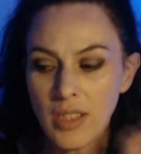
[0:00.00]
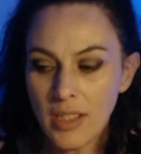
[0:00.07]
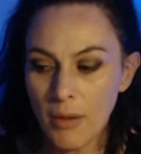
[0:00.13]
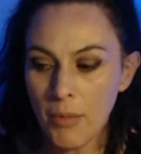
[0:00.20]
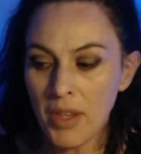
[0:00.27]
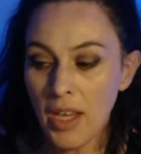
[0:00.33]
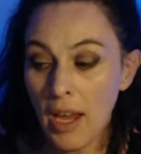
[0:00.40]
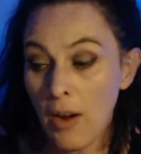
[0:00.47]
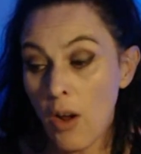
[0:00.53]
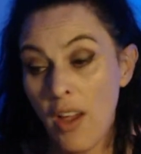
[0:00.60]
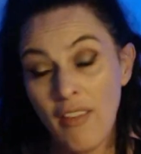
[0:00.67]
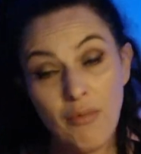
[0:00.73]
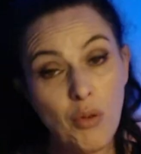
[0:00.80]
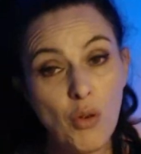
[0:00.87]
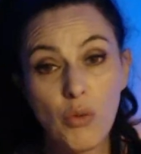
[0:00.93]
and I
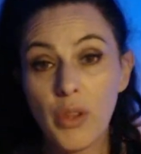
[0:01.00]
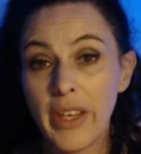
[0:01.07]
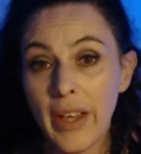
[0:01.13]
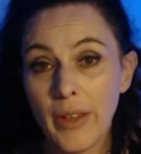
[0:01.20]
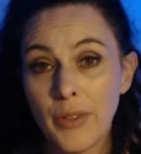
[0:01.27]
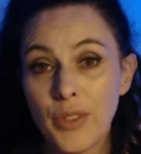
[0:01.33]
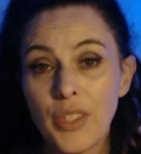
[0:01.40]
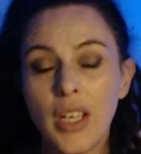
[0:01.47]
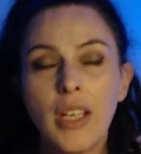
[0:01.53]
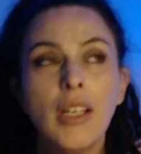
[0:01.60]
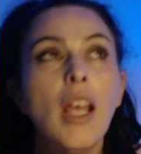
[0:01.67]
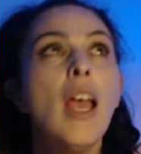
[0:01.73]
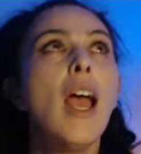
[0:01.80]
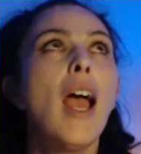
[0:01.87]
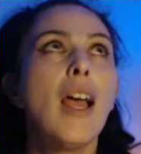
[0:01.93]
have pulled the unseen,